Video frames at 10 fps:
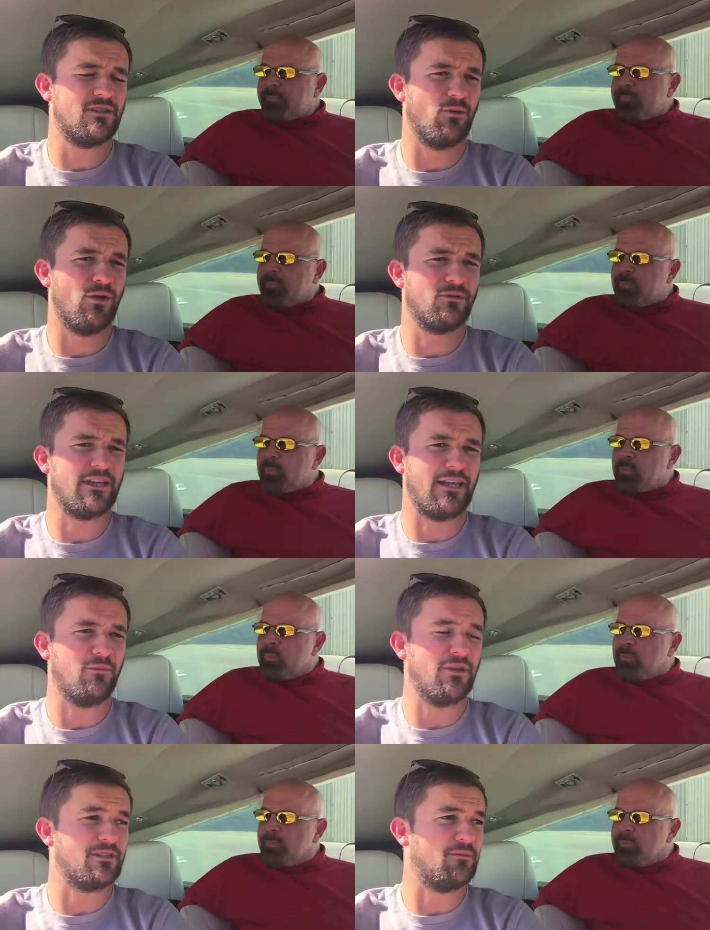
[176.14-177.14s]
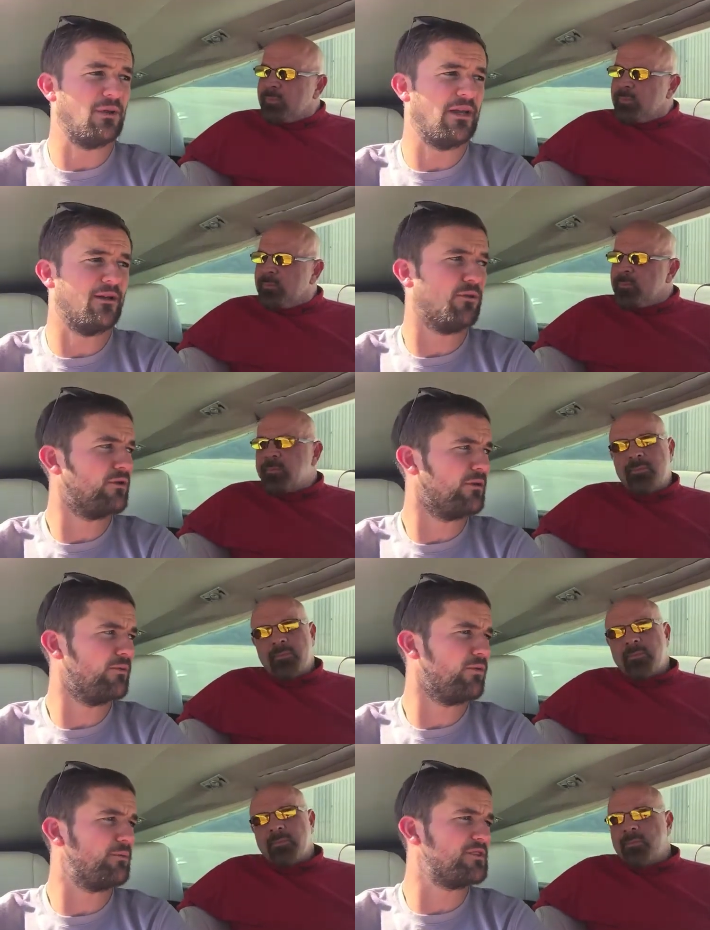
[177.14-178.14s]
Speaker 1: so we're not taking the piss completely. What
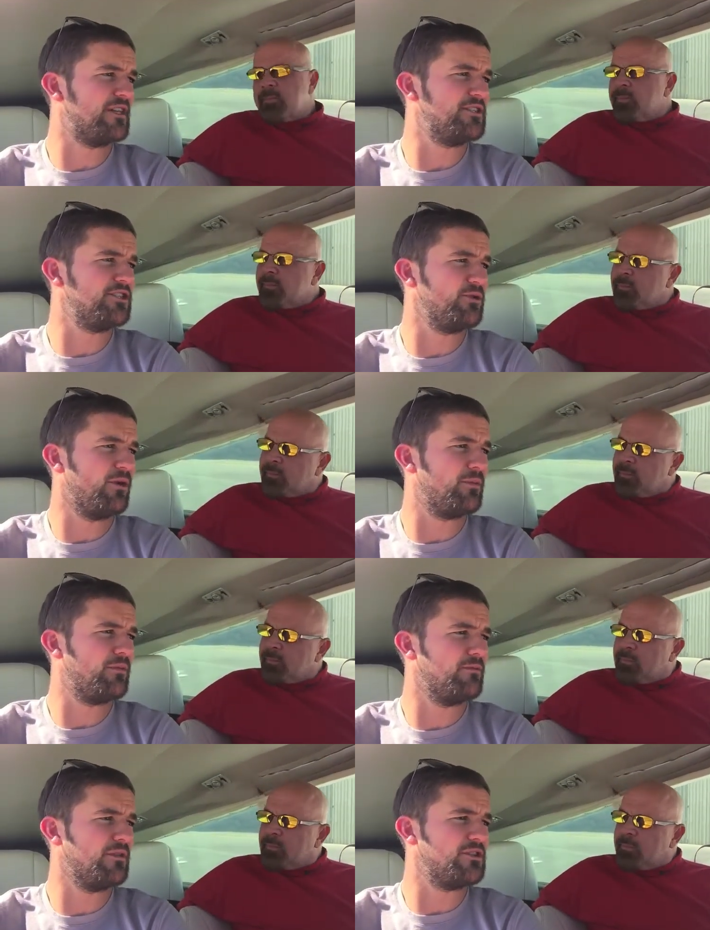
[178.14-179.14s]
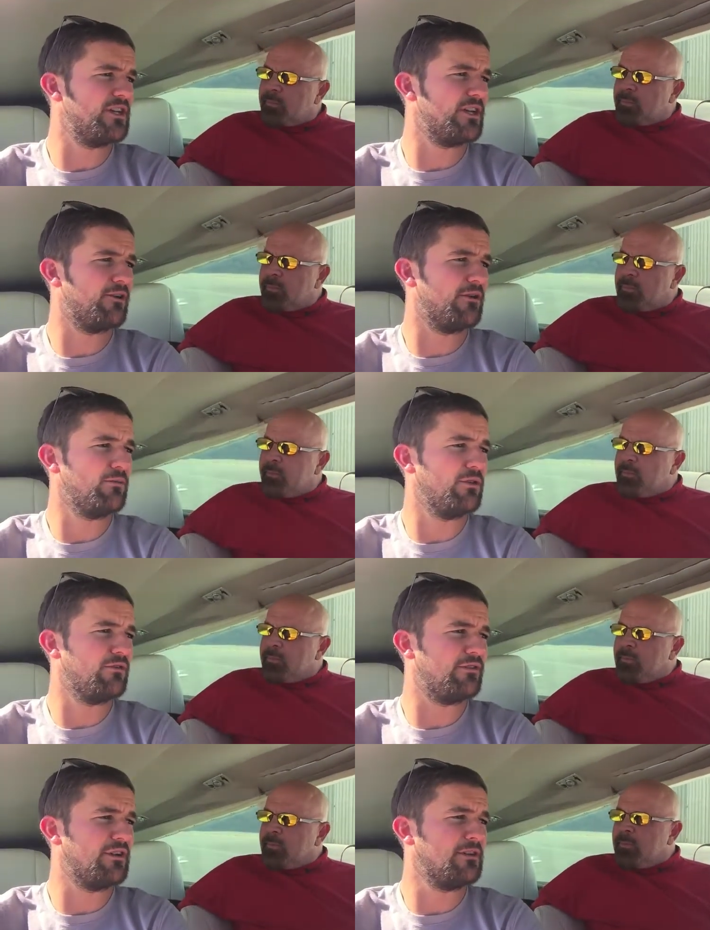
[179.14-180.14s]
what percentage you up this year, Caroline, with your
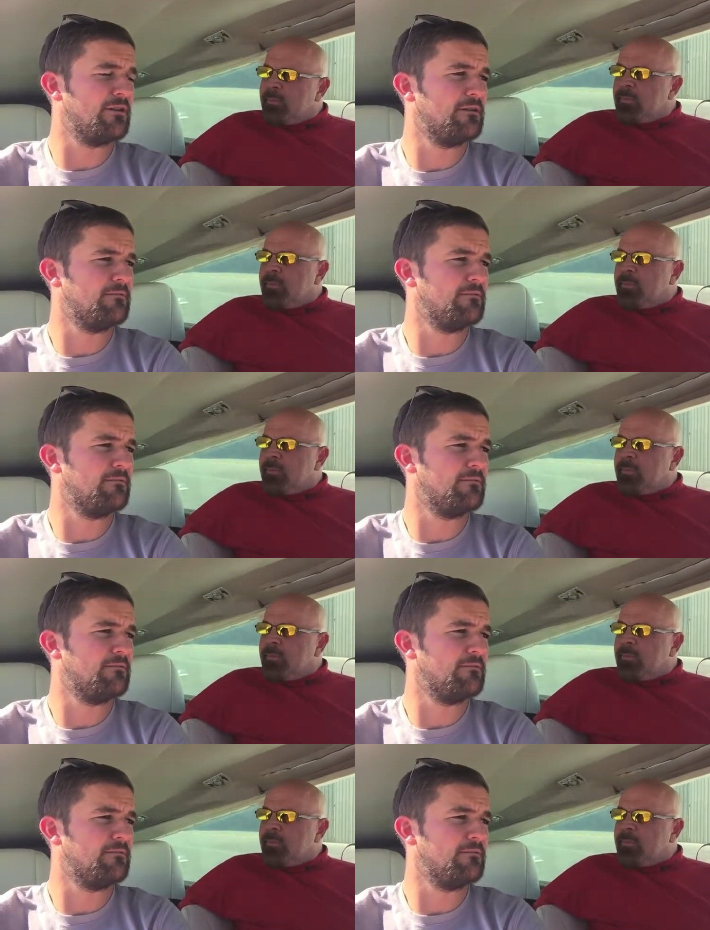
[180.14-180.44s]
fund?